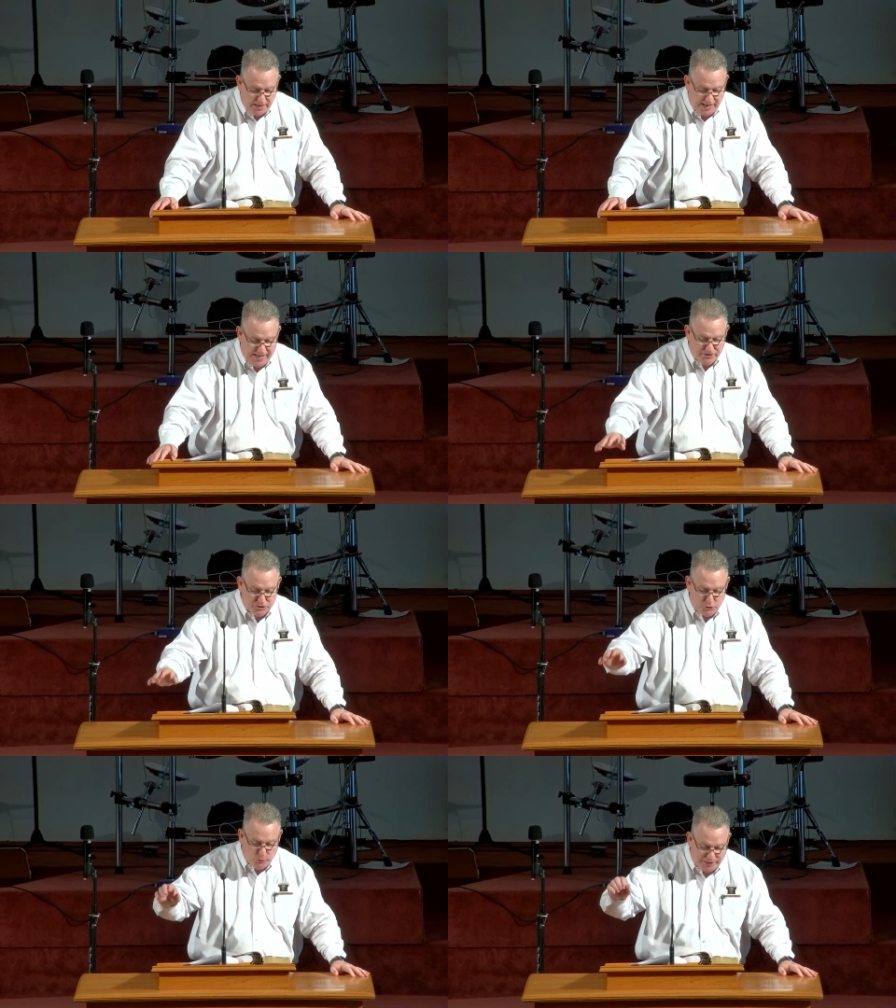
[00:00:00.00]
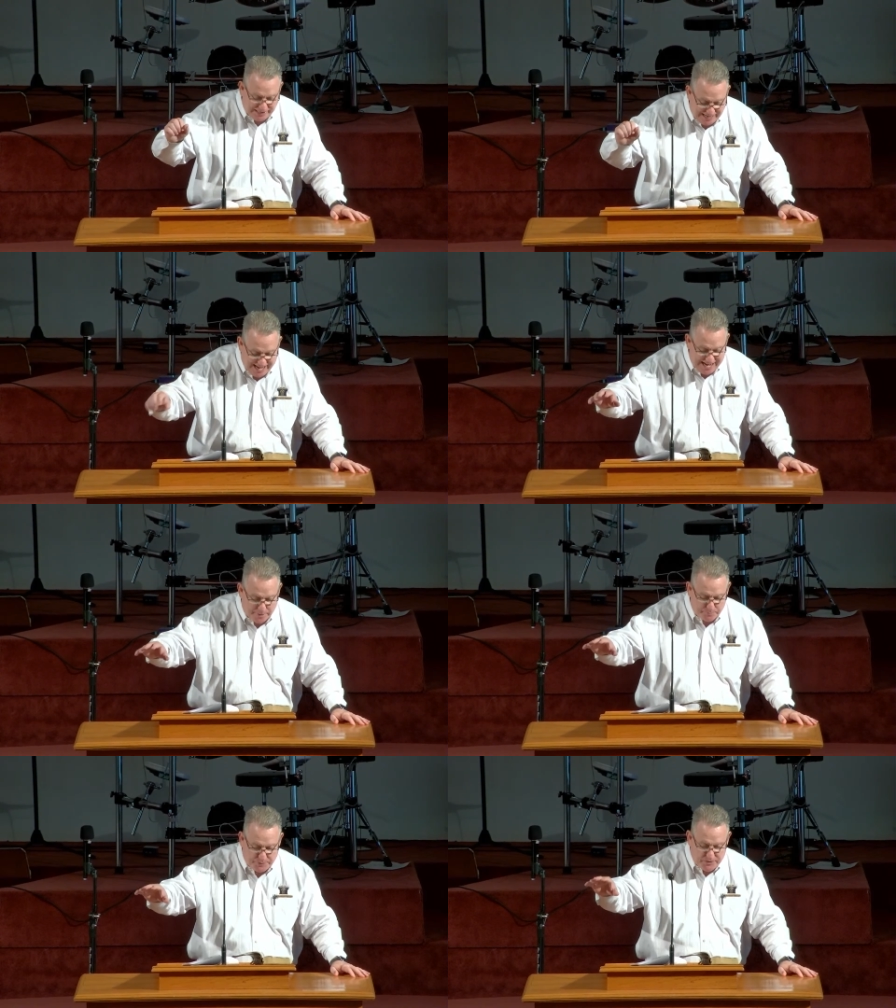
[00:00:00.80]
as to a
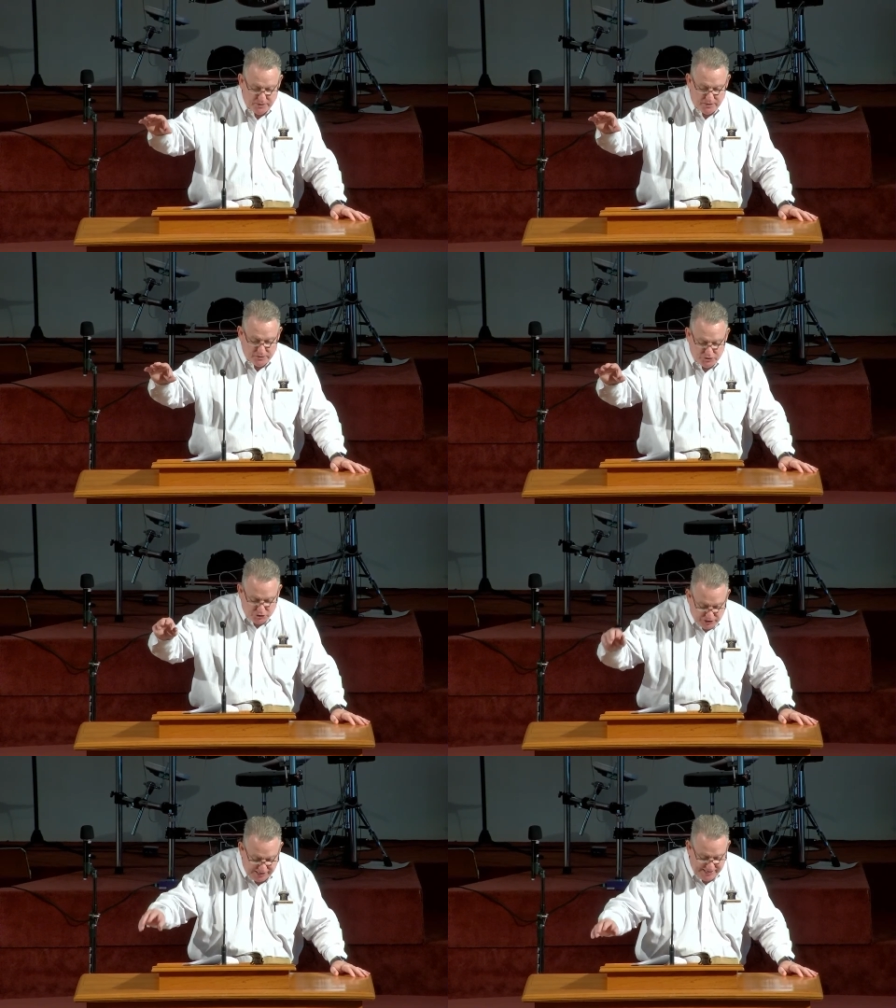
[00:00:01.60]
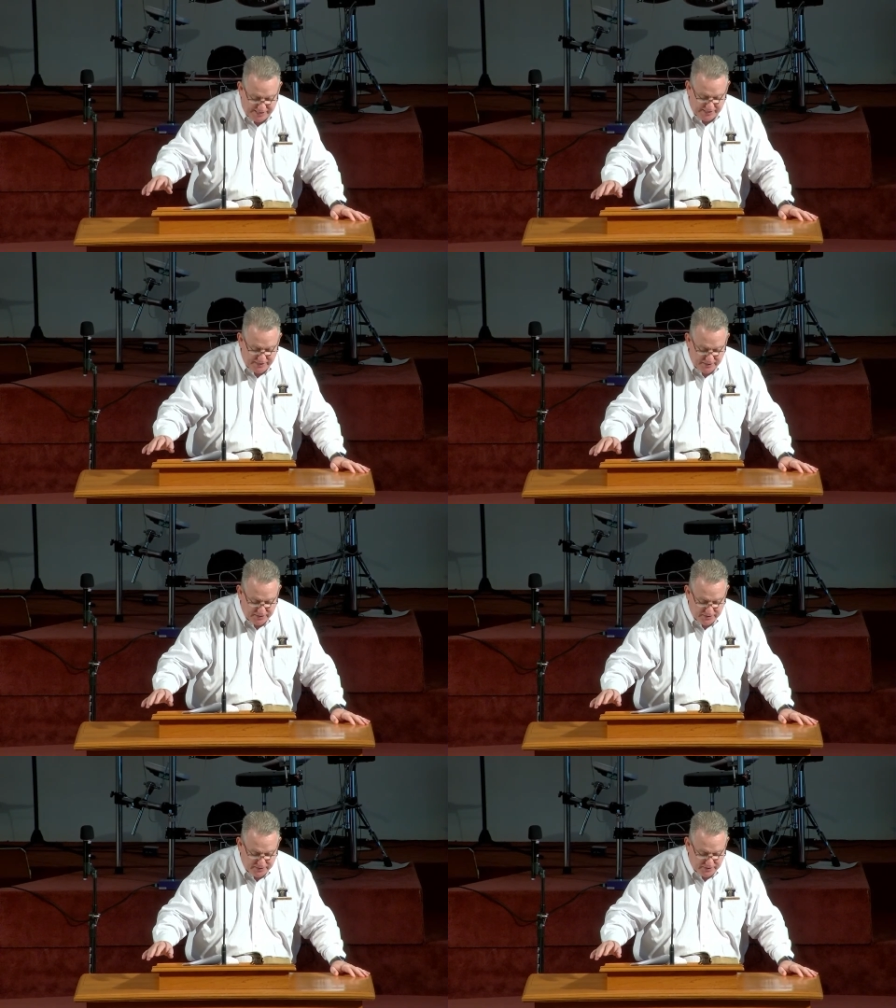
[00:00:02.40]
lamp shining
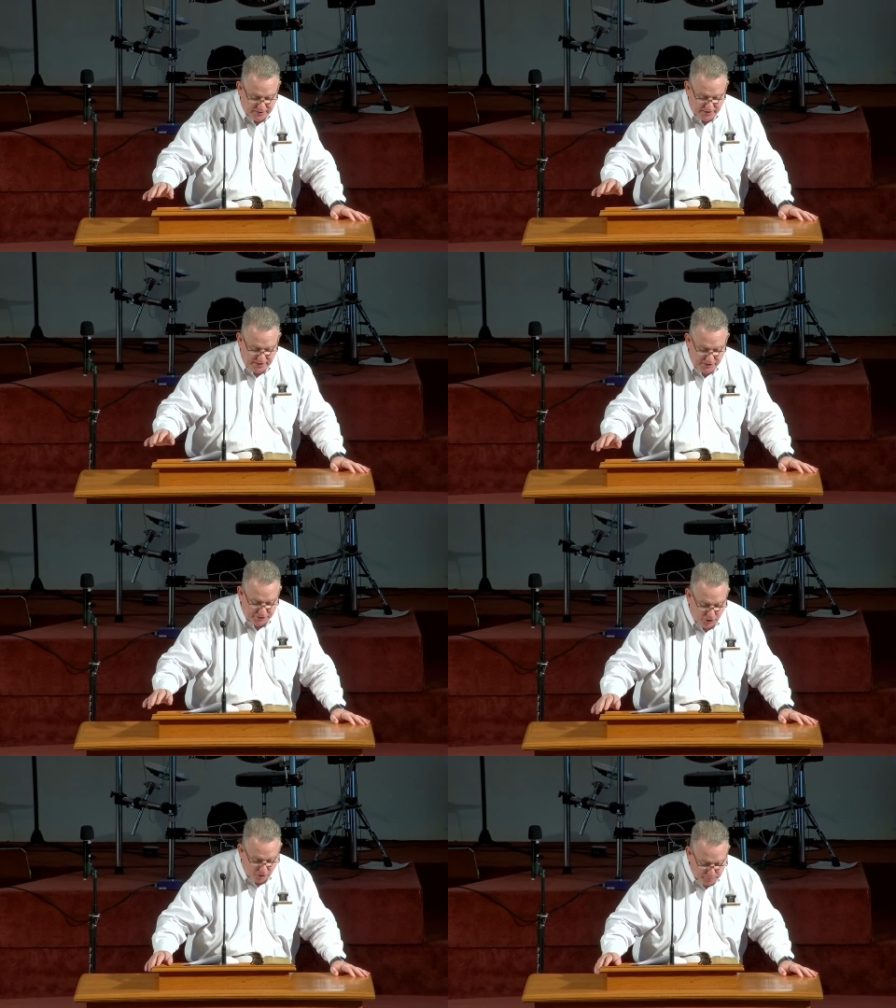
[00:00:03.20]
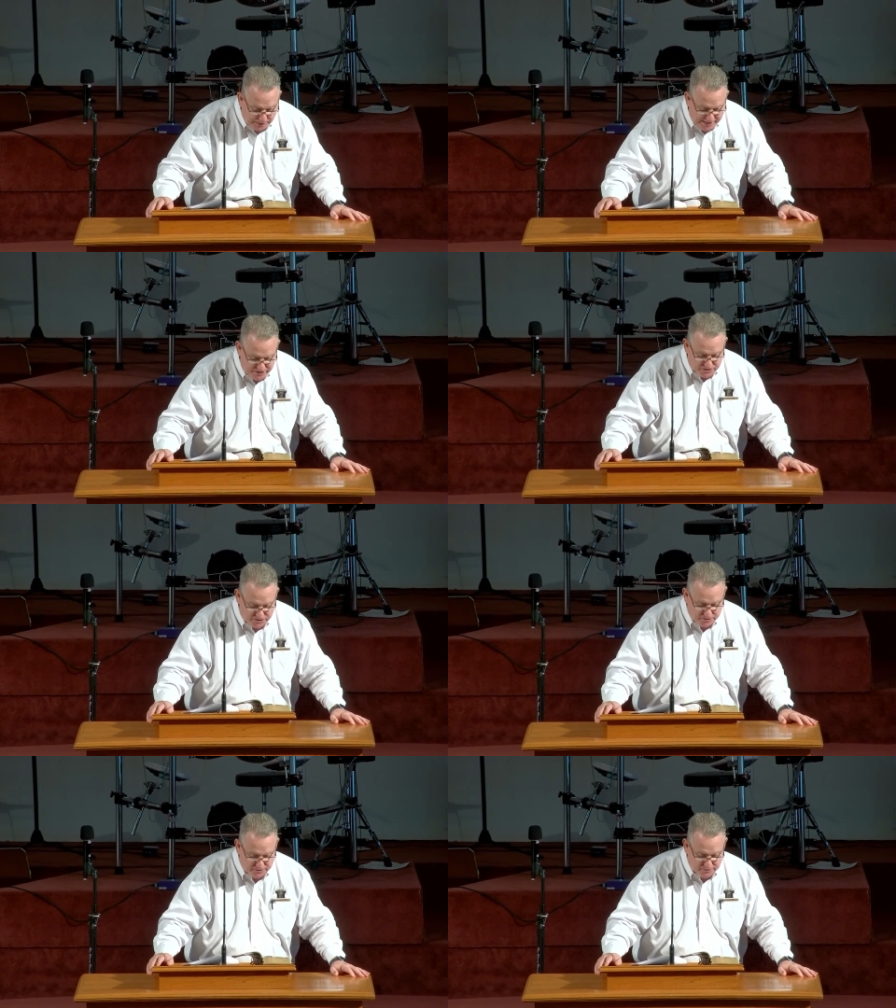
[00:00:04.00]
in a dark
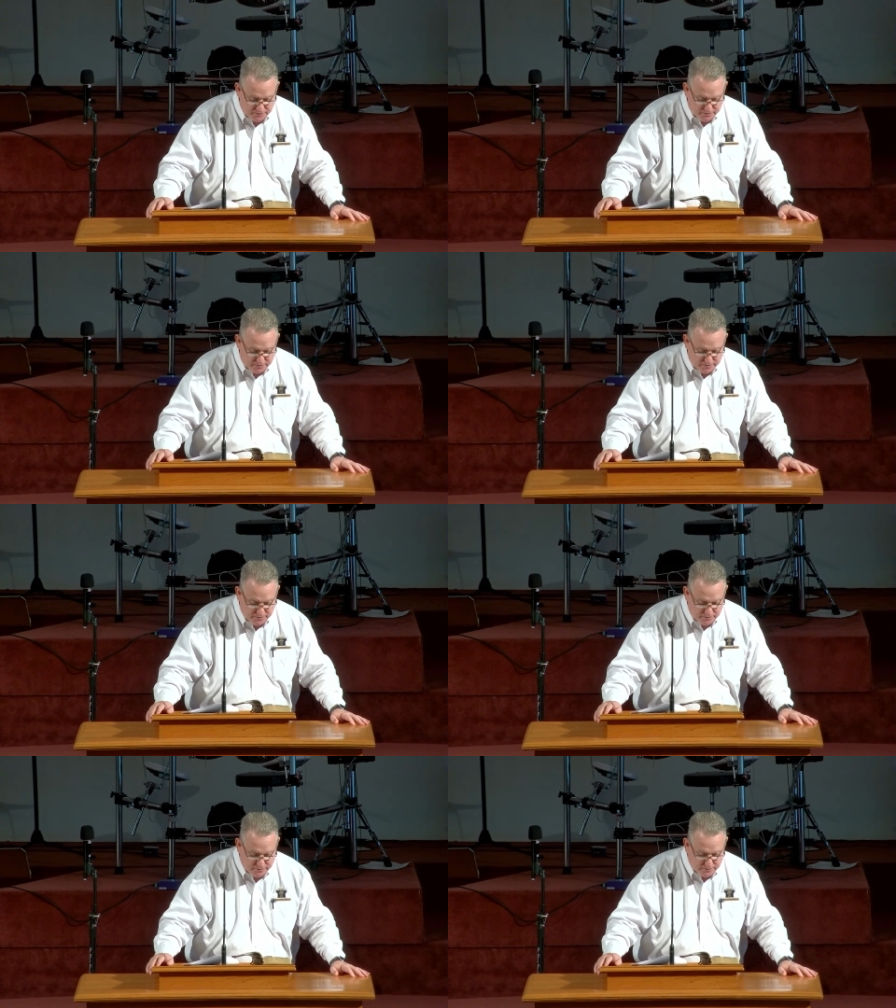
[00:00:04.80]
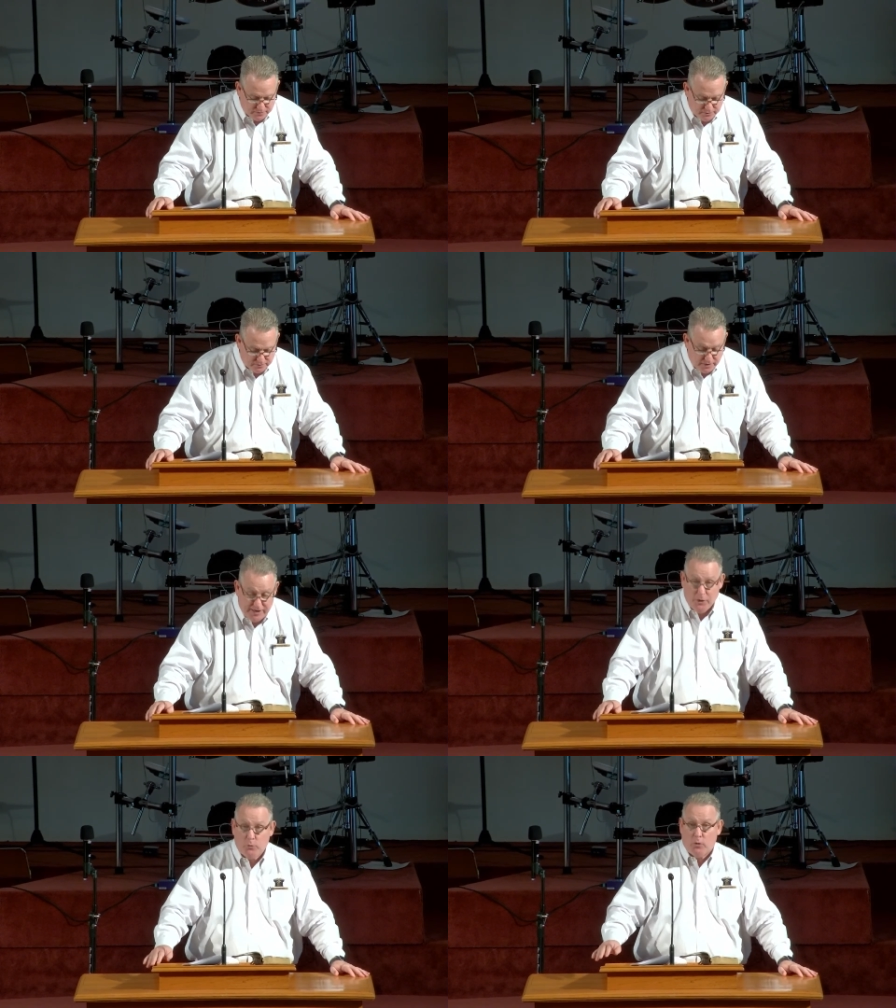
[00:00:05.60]
place. In other